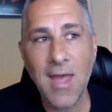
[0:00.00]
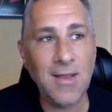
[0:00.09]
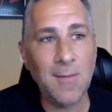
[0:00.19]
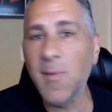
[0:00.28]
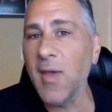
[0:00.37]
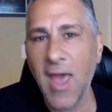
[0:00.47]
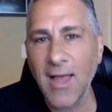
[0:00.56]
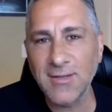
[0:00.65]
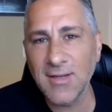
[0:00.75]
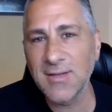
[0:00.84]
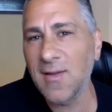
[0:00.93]
and to be
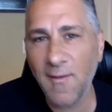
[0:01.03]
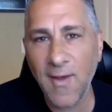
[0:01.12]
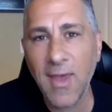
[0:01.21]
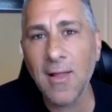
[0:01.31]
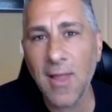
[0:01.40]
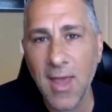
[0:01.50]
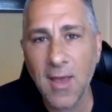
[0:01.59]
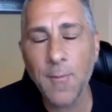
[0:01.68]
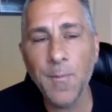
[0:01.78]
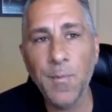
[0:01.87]
agents of healing.